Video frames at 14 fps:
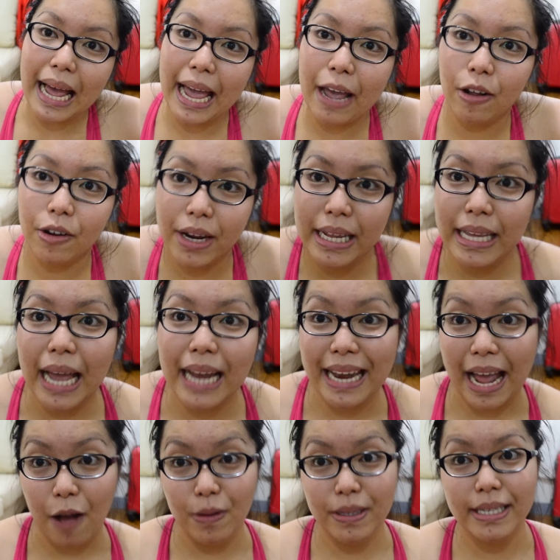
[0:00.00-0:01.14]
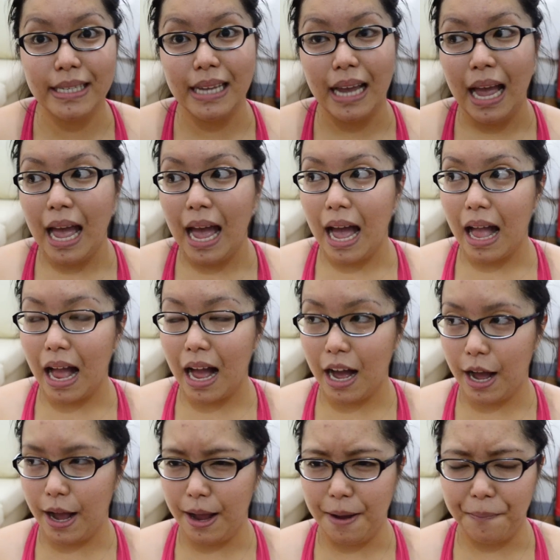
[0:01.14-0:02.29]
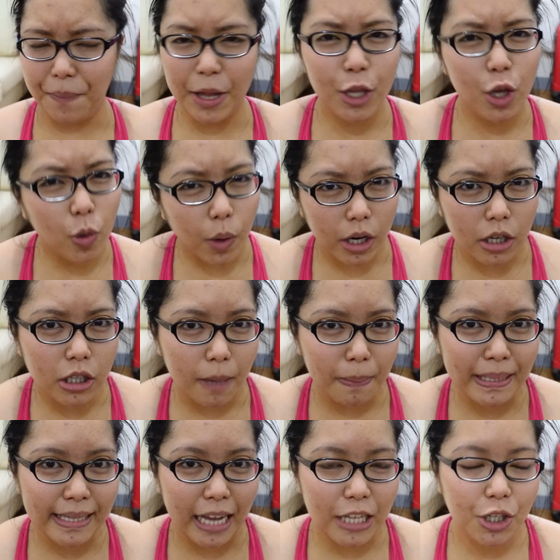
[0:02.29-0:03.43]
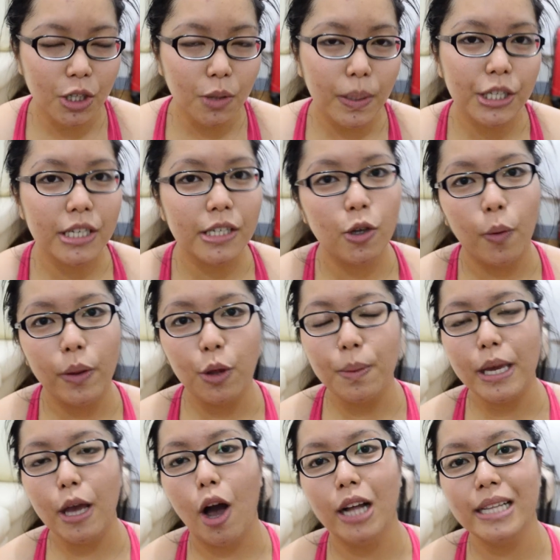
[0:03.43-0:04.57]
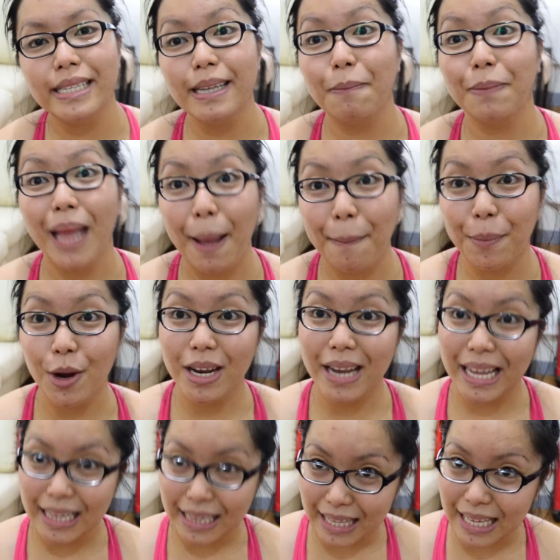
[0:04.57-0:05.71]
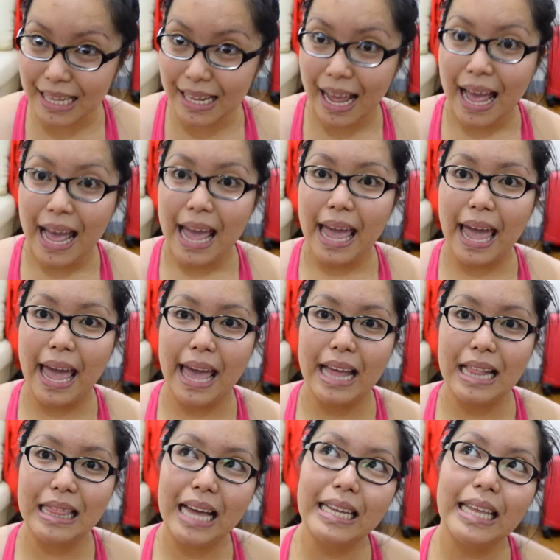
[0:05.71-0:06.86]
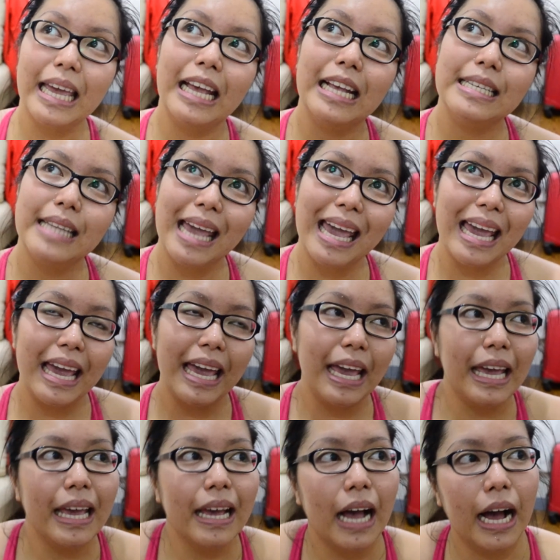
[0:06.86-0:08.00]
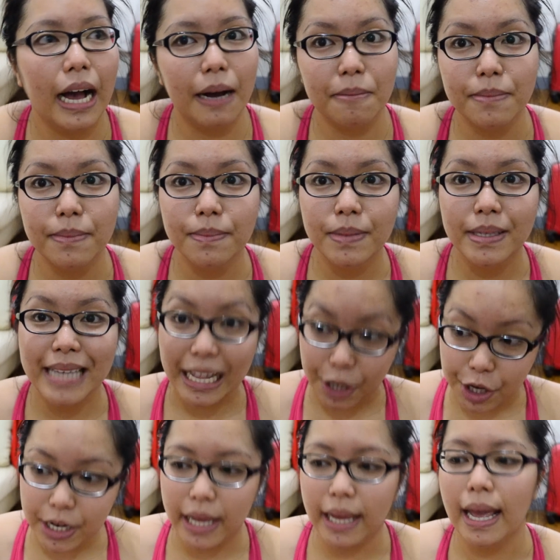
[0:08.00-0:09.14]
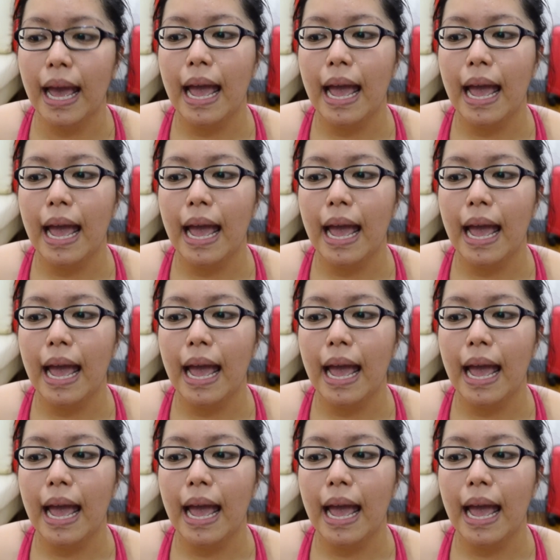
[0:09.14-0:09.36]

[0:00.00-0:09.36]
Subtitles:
I already announced a new workshop schedule, which is going to be on September 19, and that is a Saturday,